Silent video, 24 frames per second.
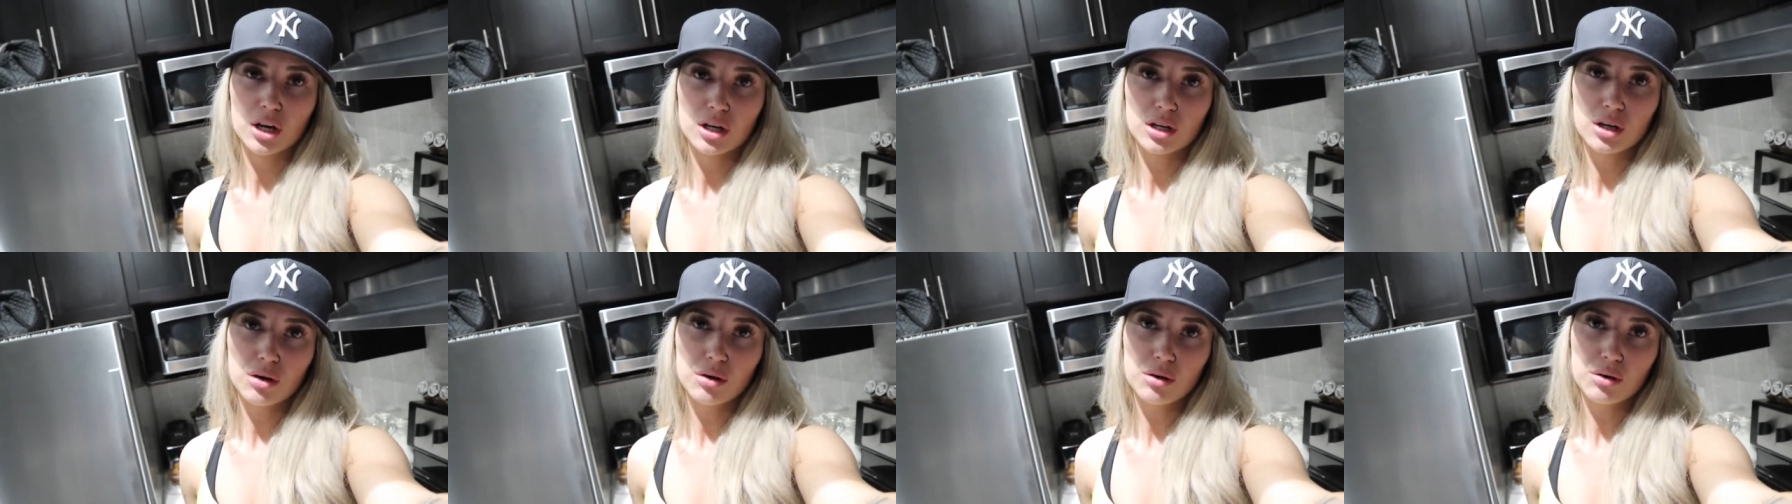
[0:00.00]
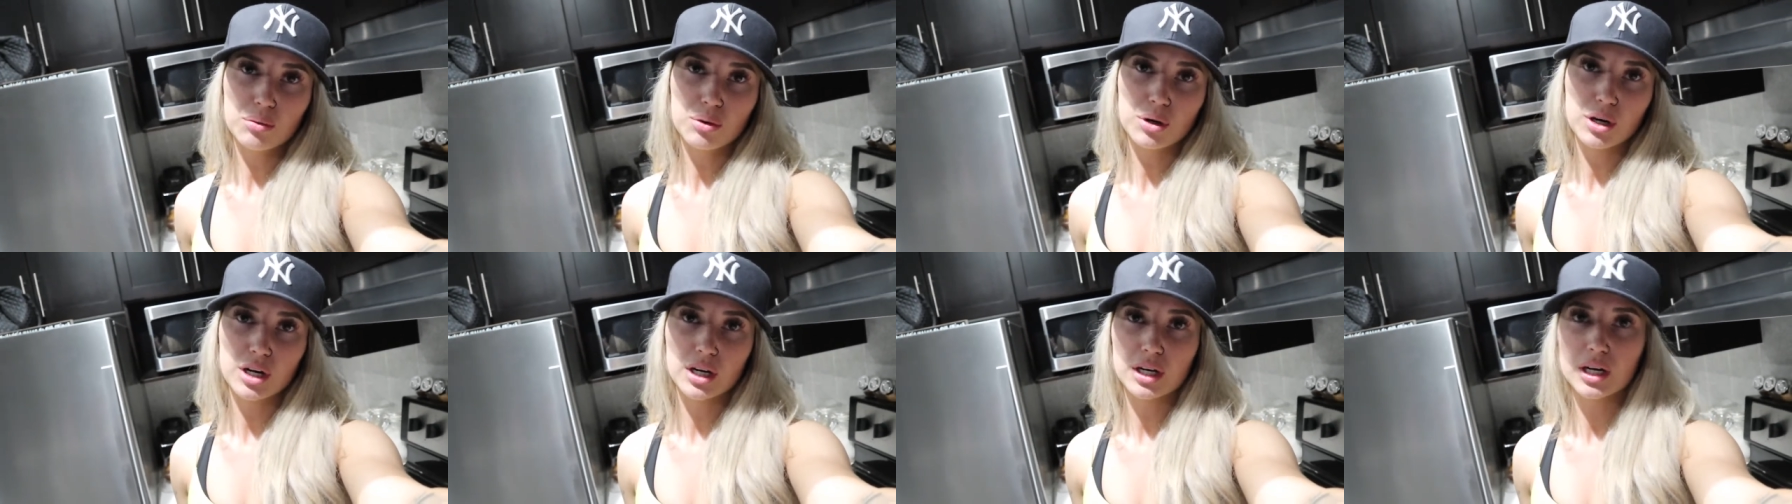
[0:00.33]
go to
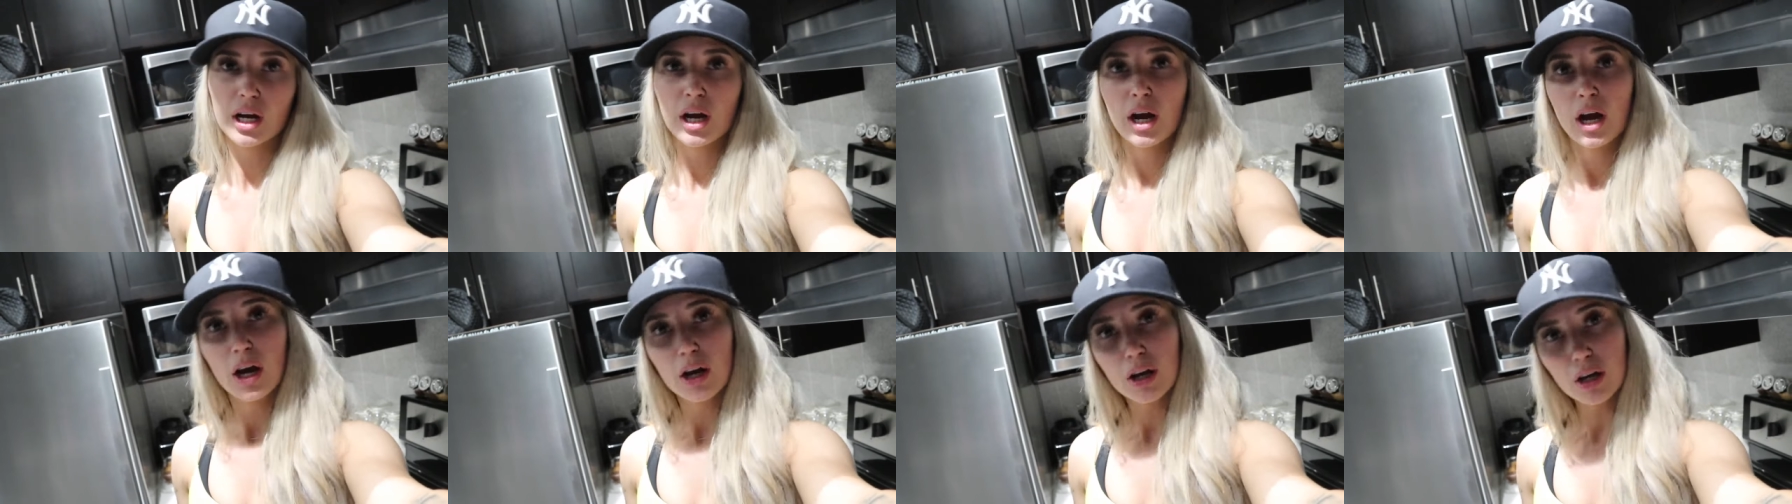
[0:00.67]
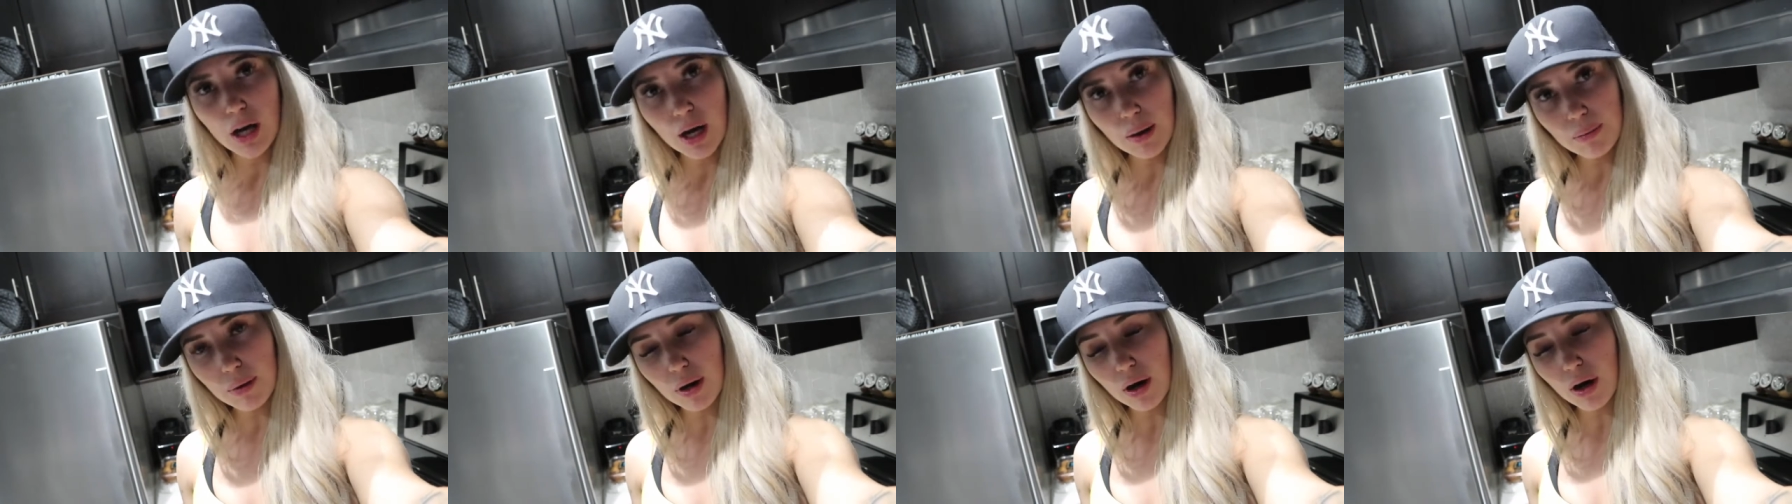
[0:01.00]
work,
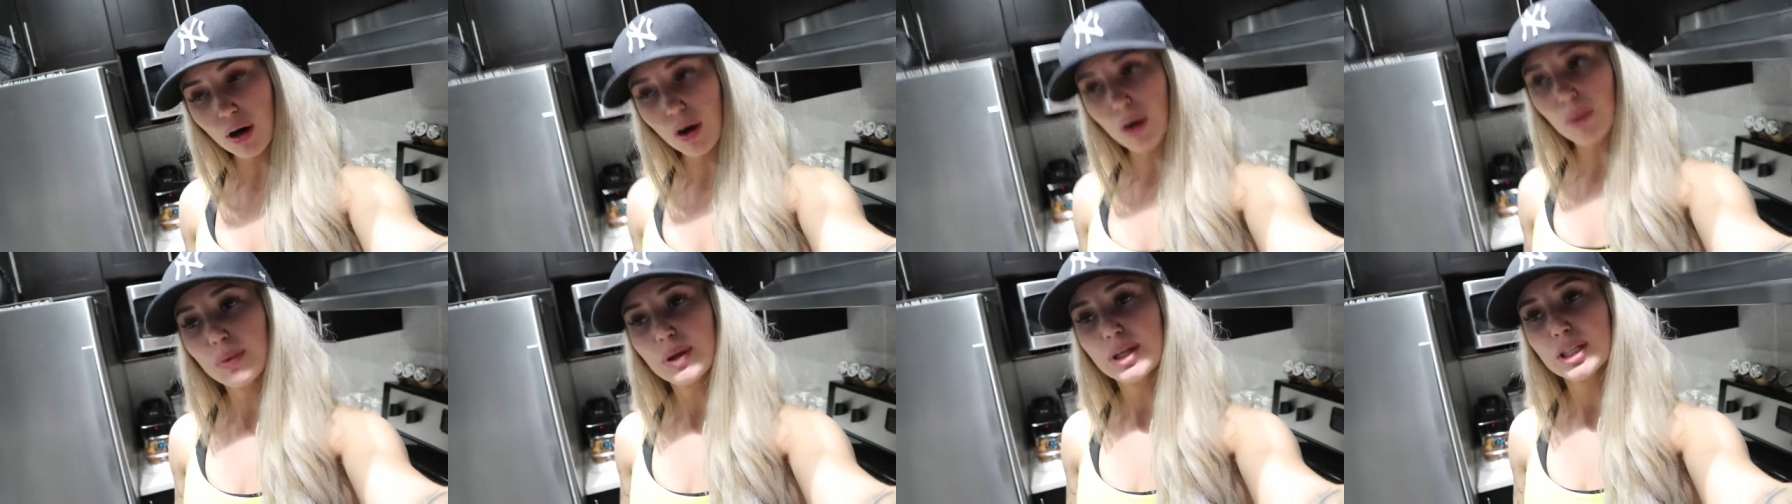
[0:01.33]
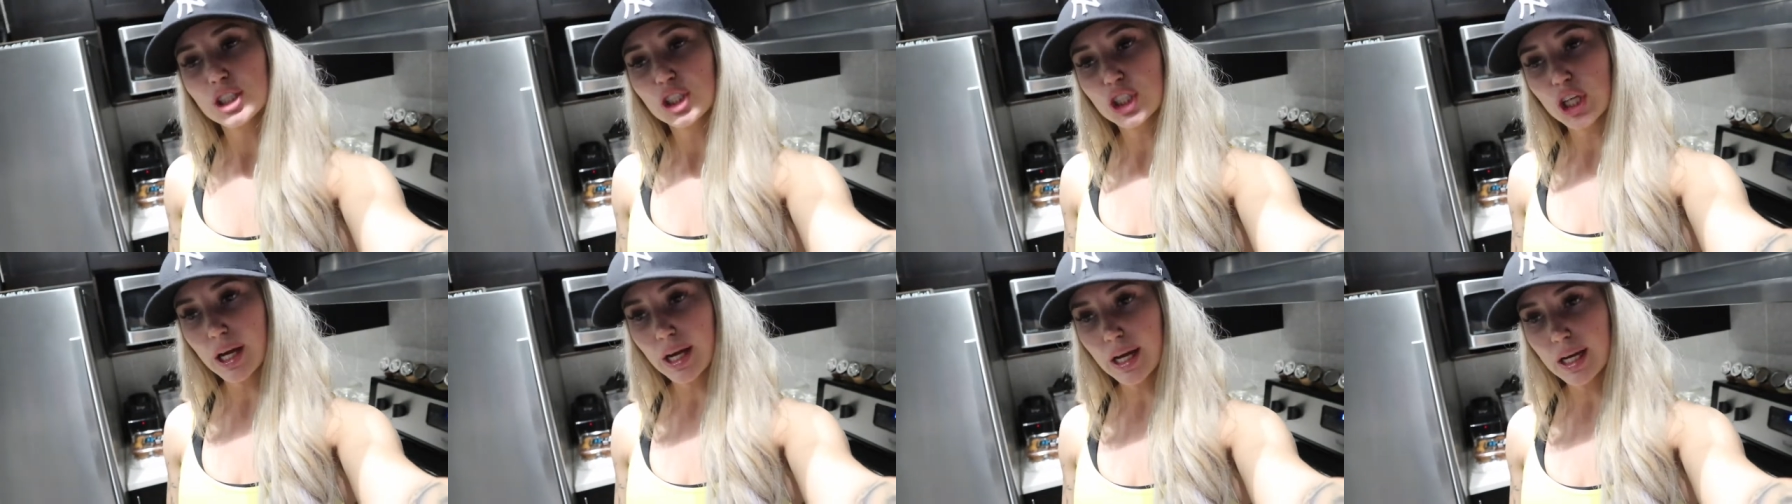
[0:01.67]
come home,
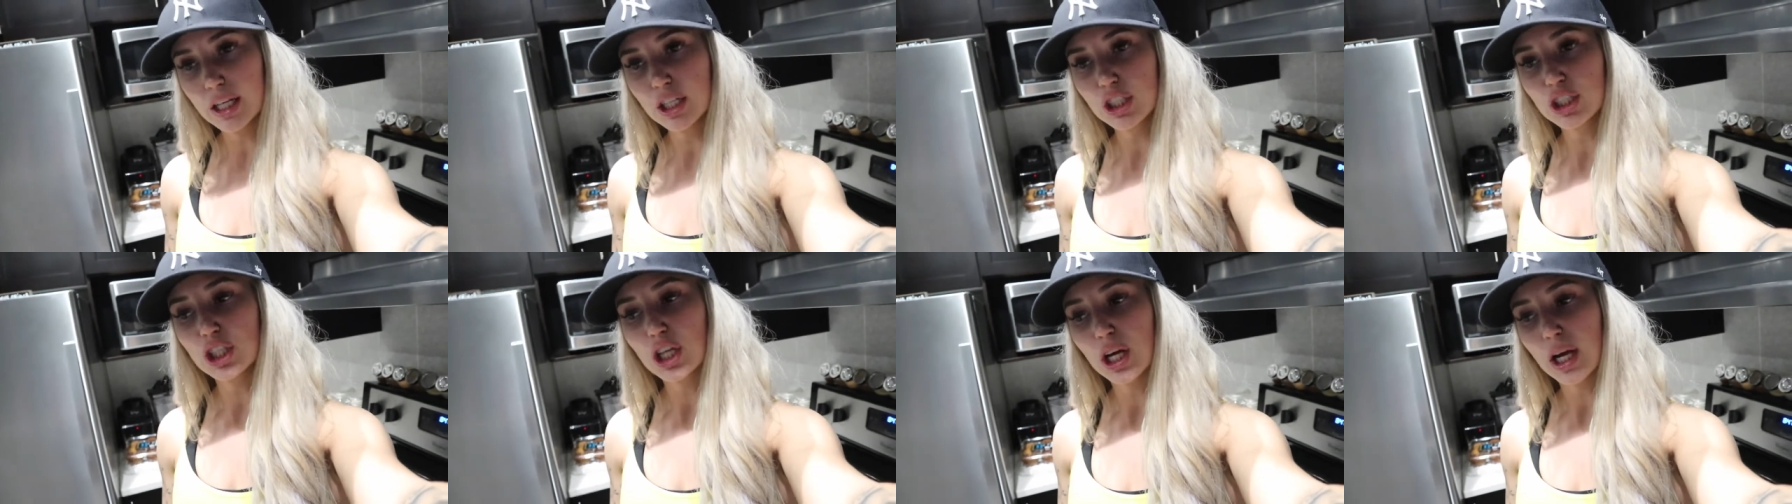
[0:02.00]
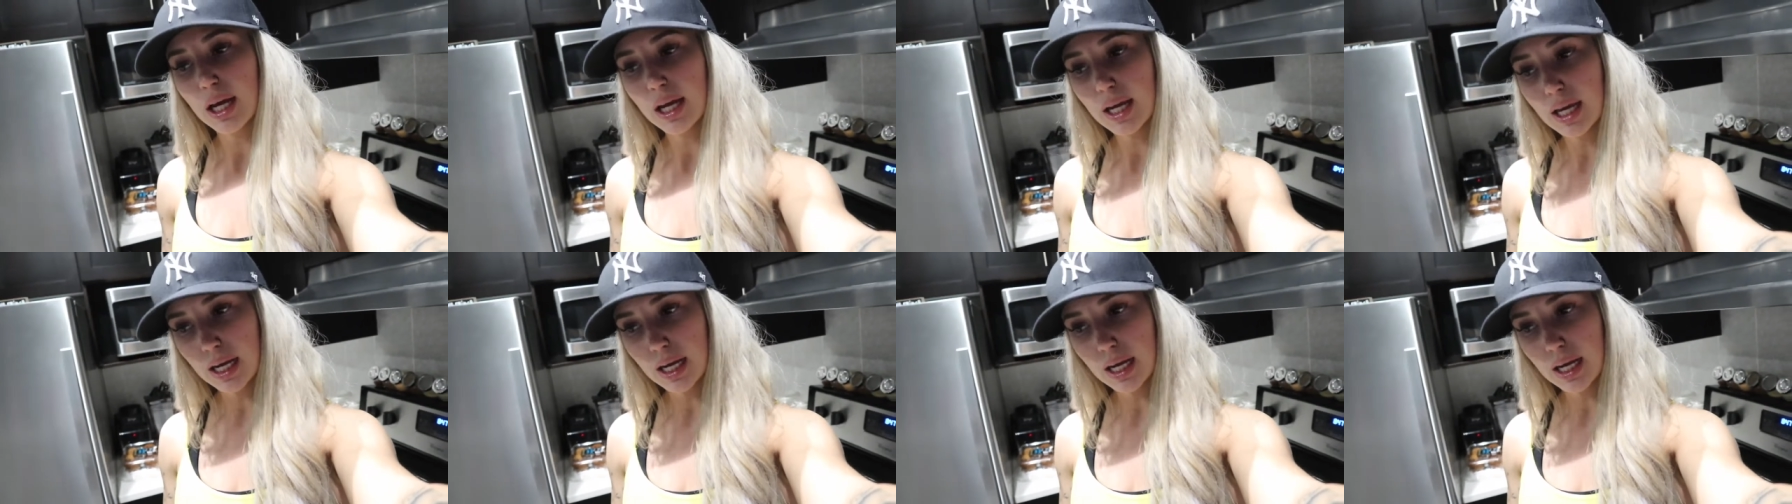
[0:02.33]
change,